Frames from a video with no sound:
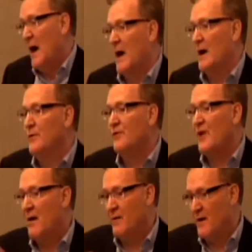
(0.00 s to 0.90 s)
uh,
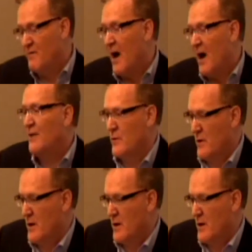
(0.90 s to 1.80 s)
who's now an
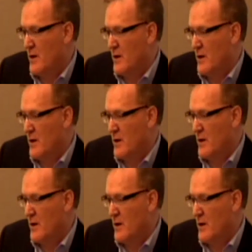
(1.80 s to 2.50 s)
advisory or a company